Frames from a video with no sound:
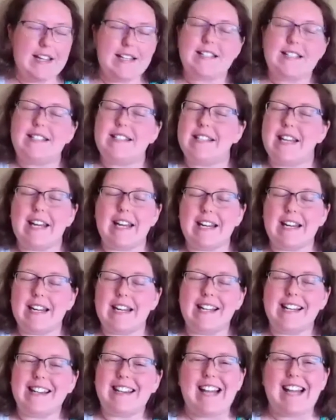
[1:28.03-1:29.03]

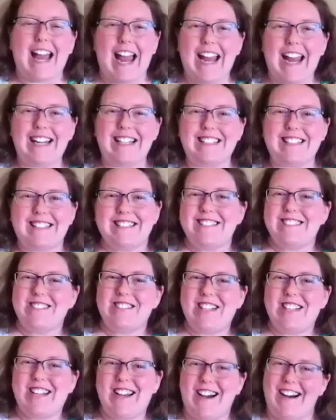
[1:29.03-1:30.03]
Sing thanks
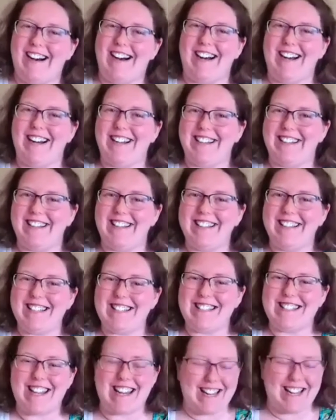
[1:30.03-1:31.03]
to God,
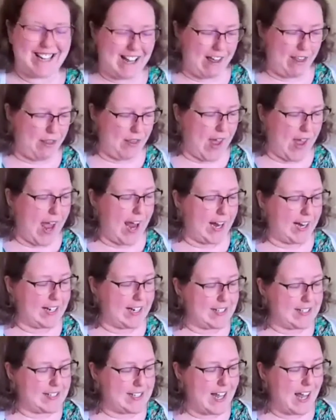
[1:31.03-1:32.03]
sing thanks.
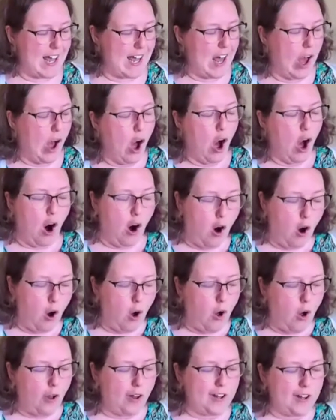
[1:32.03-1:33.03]

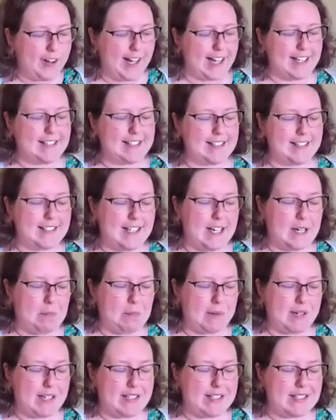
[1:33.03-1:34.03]
All that's deep
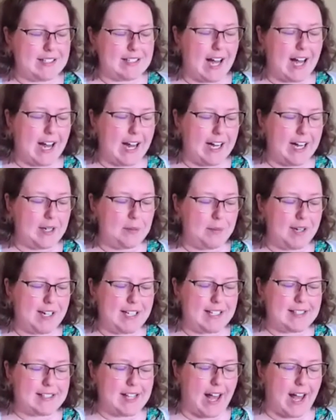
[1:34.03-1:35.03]
inside me
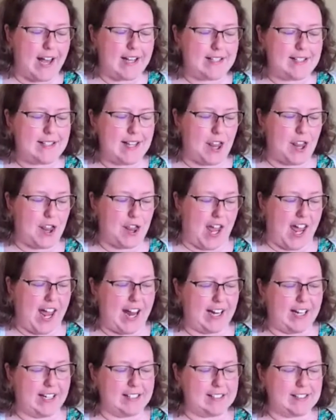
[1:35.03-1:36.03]
says
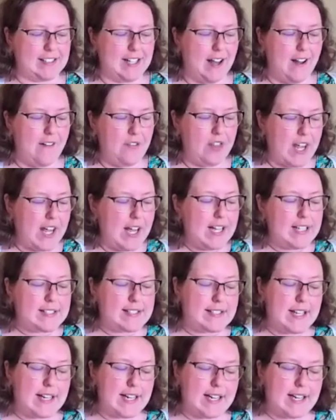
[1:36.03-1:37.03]
thanks.
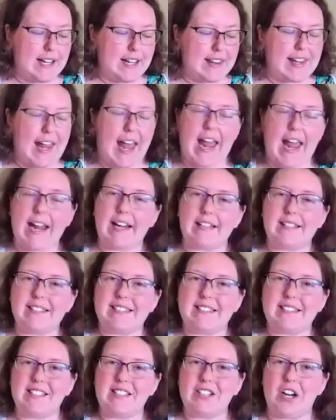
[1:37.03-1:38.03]
Sing thanks
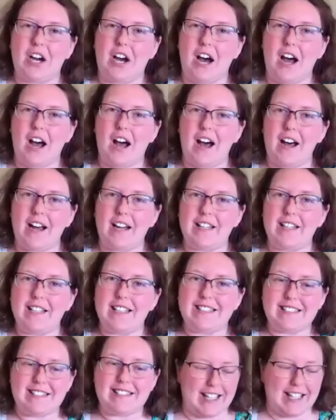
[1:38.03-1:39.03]
to God,
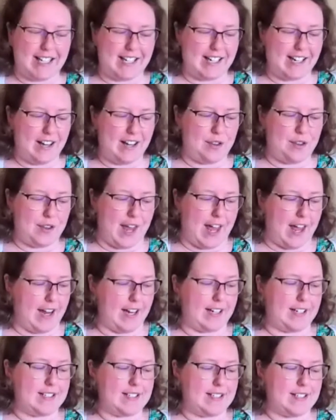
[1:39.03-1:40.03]
sing
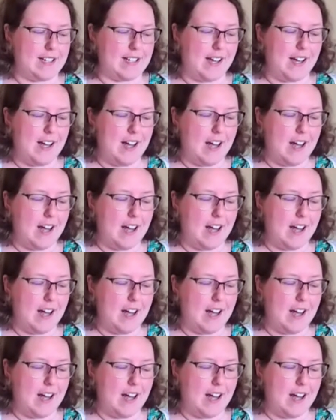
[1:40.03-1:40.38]
thanks.